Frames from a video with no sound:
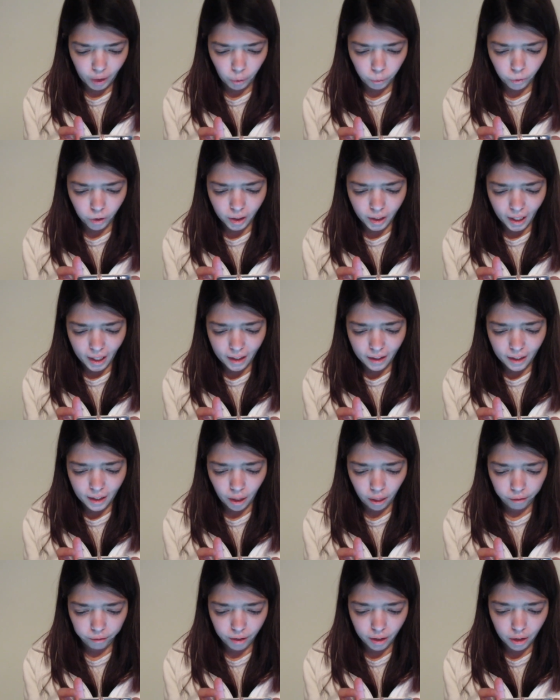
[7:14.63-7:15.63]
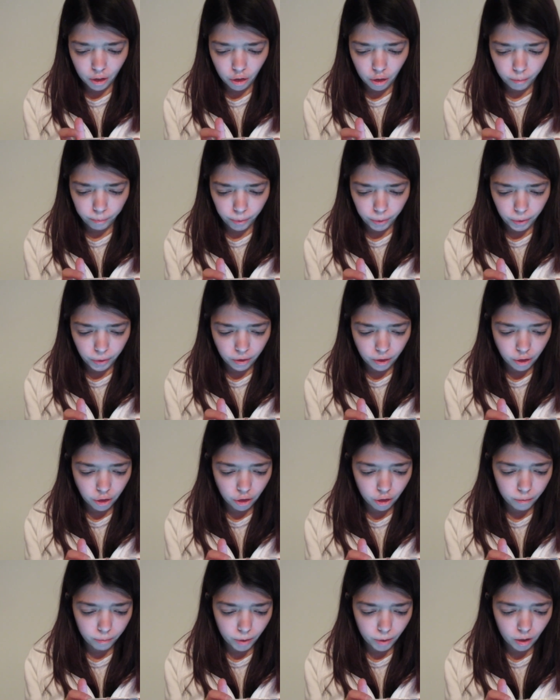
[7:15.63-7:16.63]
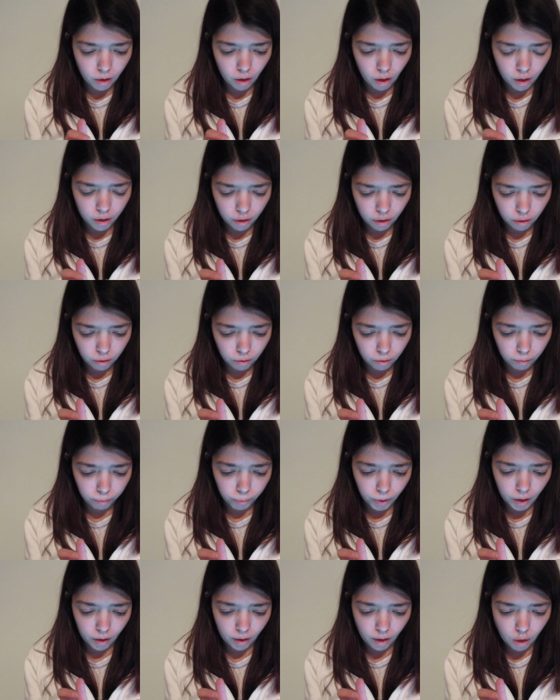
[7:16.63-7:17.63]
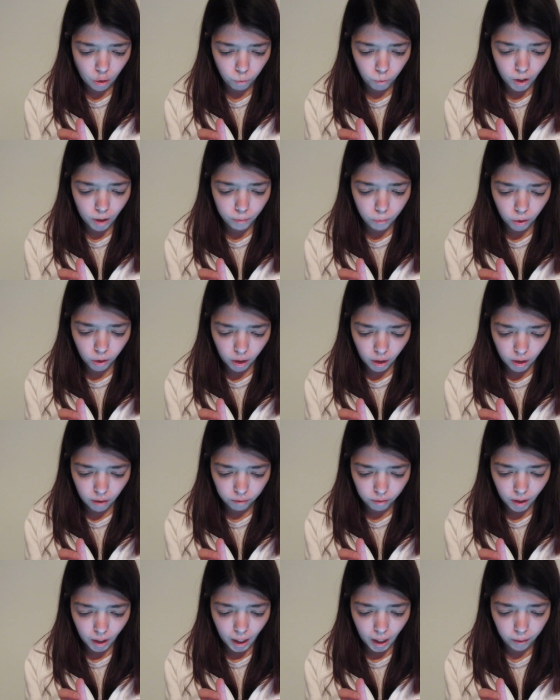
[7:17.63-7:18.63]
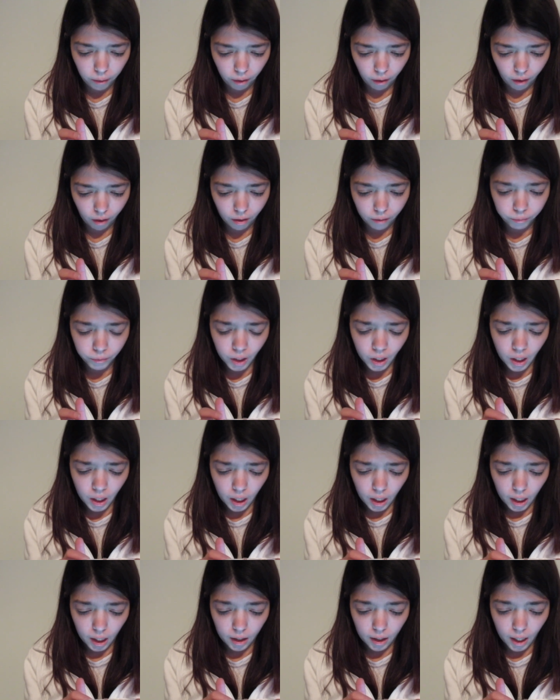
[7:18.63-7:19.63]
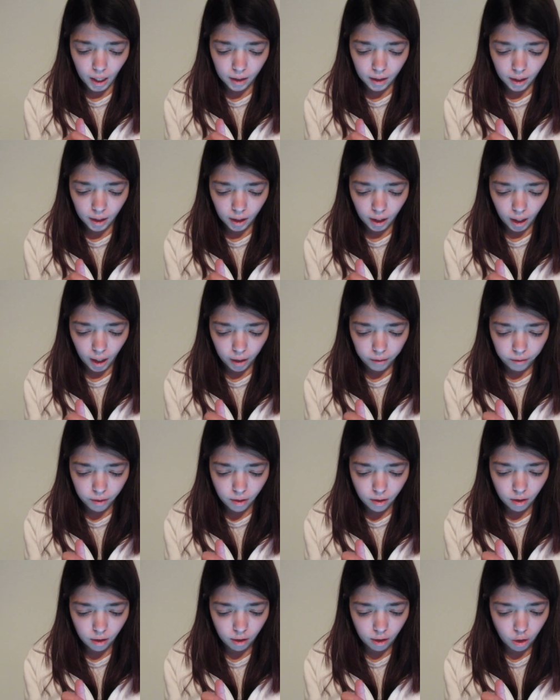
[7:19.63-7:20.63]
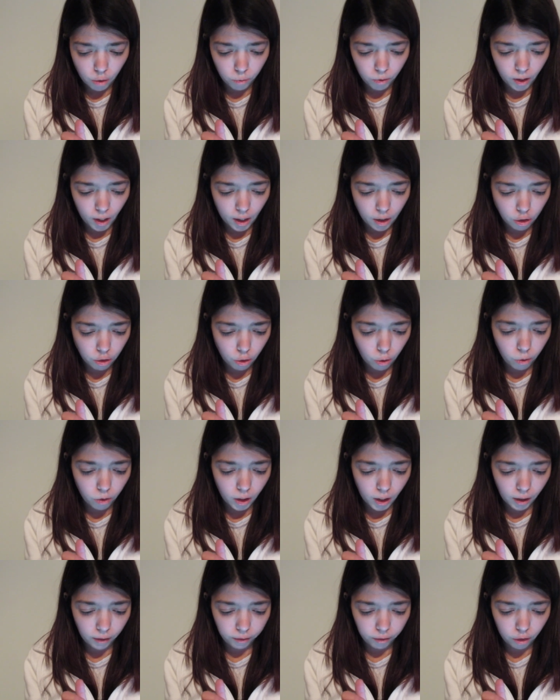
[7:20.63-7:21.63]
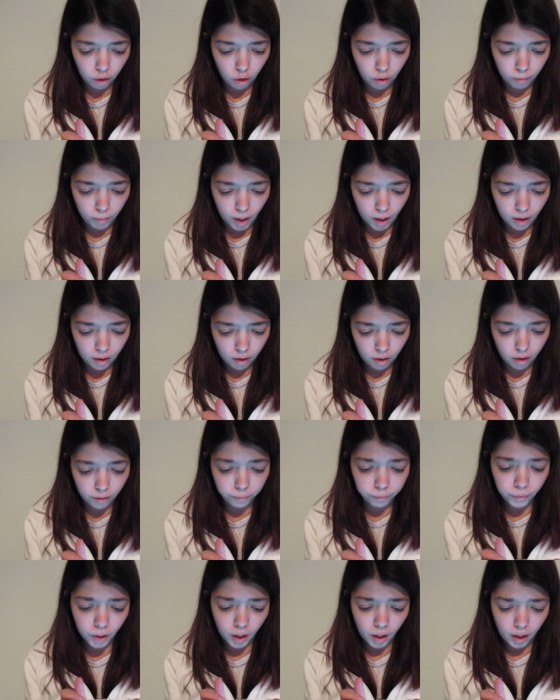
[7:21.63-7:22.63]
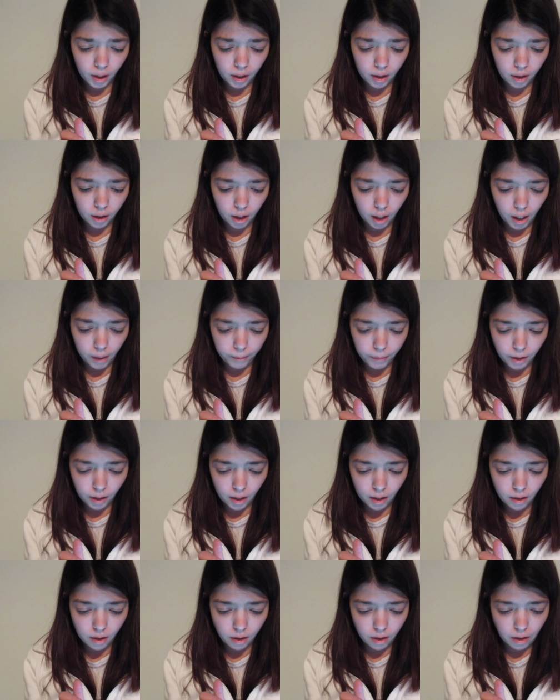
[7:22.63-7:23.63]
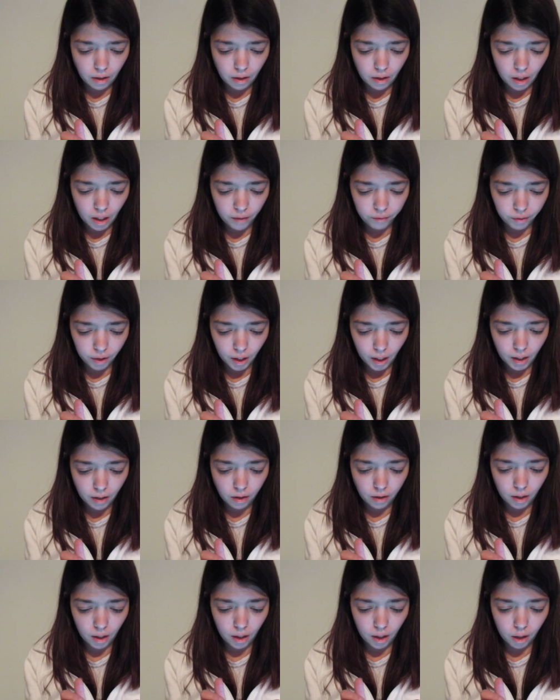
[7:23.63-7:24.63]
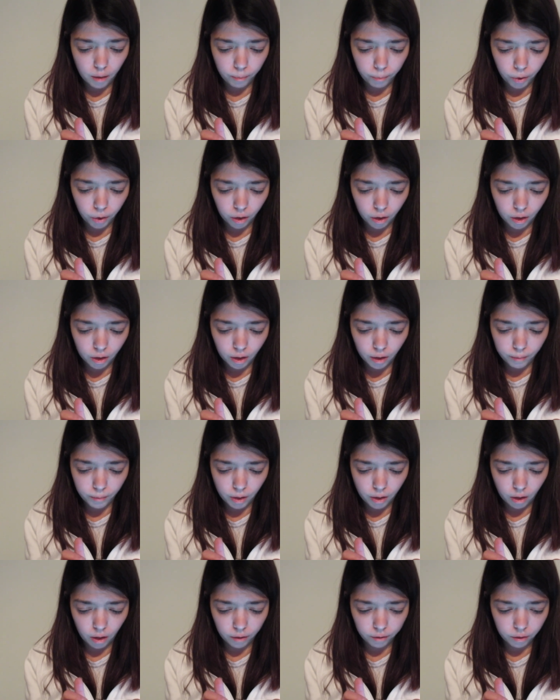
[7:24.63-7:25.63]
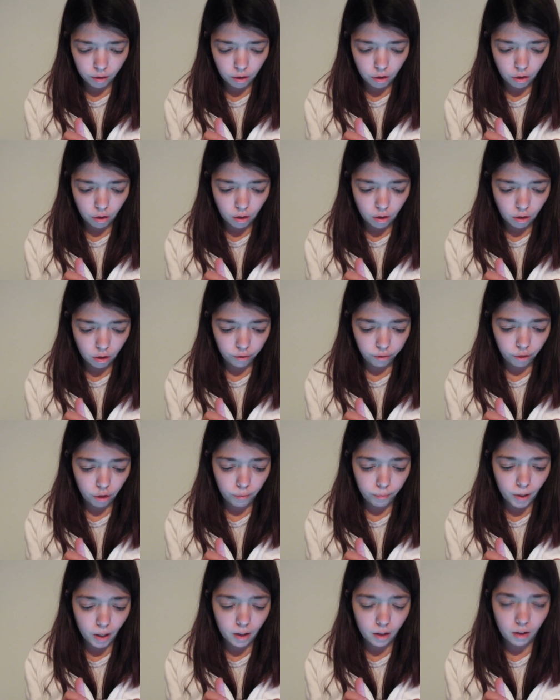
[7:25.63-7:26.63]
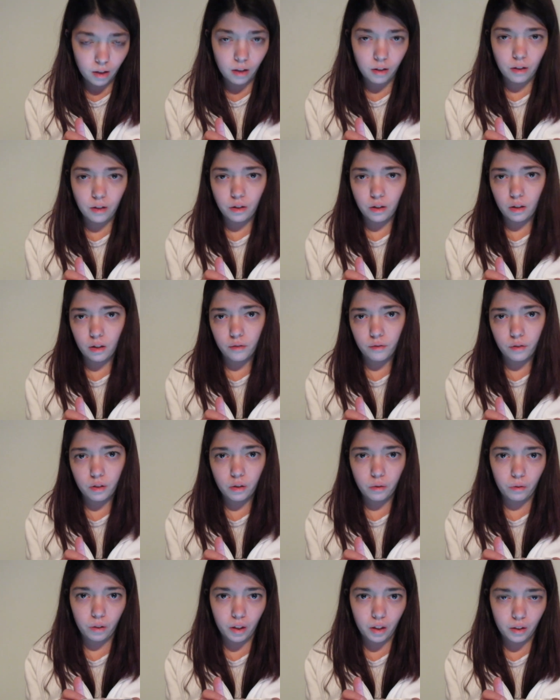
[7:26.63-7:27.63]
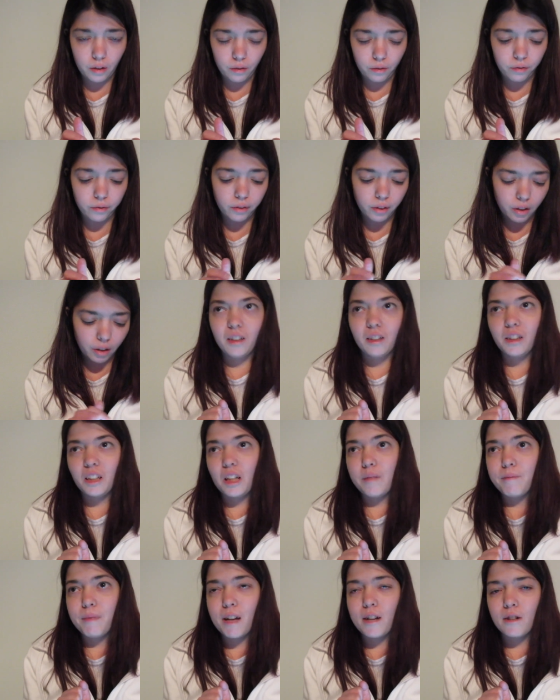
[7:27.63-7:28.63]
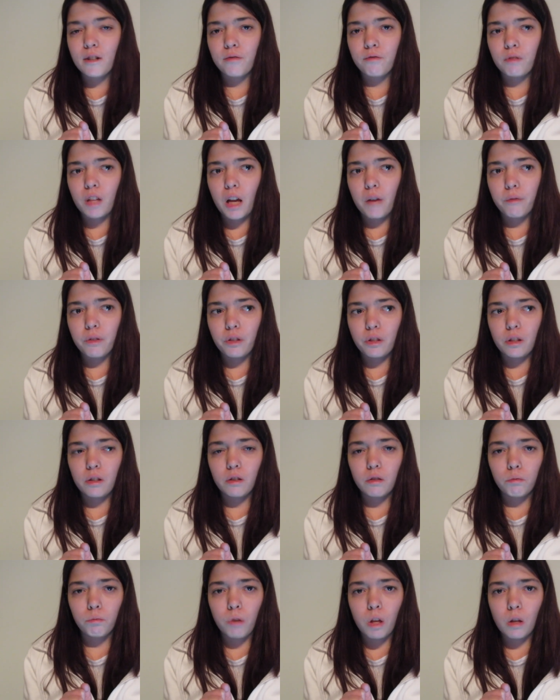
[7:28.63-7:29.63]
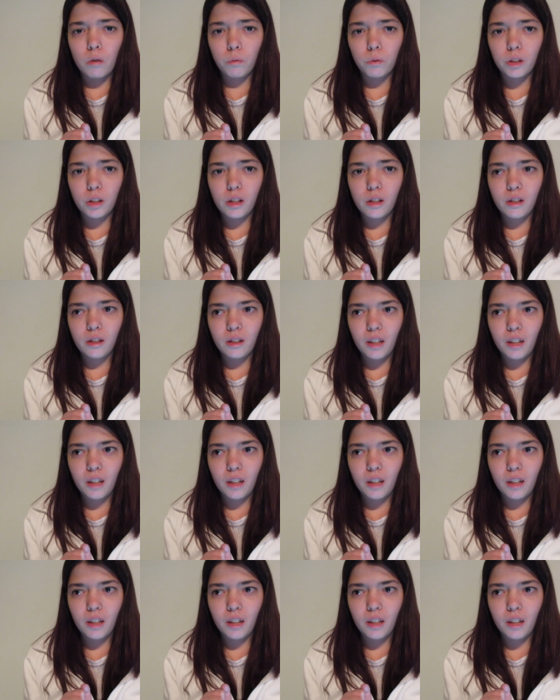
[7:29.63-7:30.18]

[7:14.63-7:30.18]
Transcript: the world-ending threat she posed should be gone too, but there's one more Hema out there, and unlike Iris, this one has no love for humanity, in her absence, this Hema has taken upon himself to judge if humanity deserves to live. Ugh, imagine if that was in the real world.